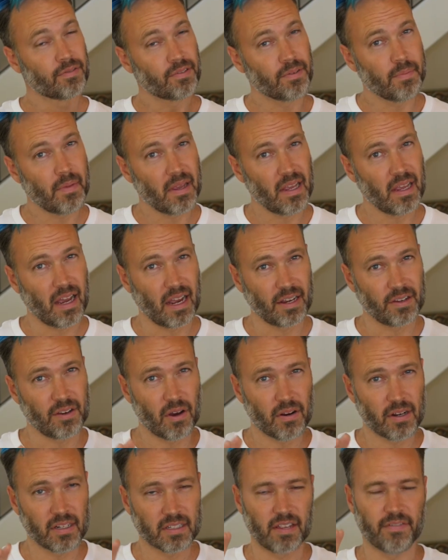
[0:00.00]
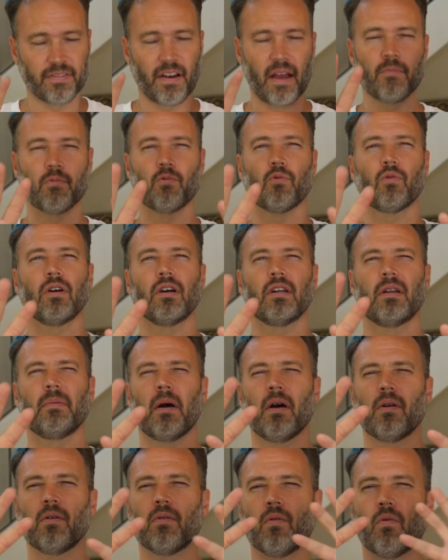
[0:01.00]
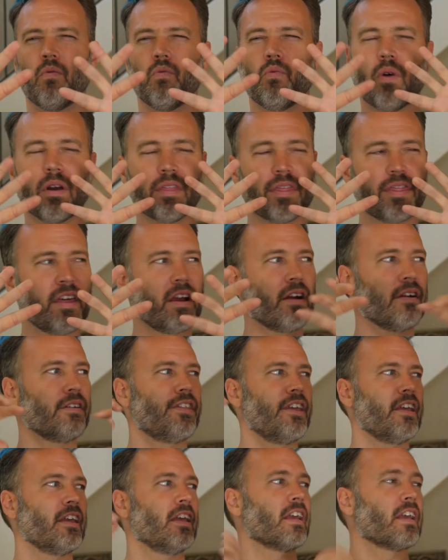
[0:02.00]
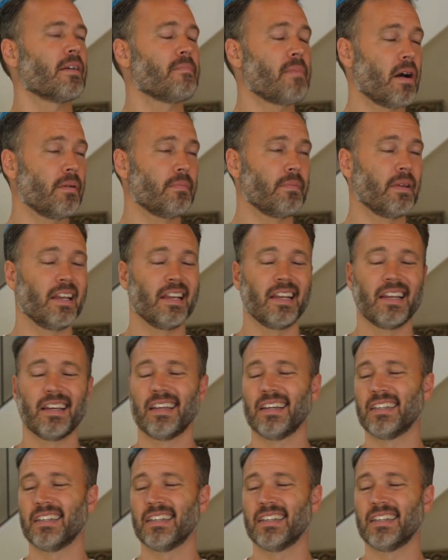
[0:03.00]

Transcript: for me, I notice if I'm worried about what they're thinking about me,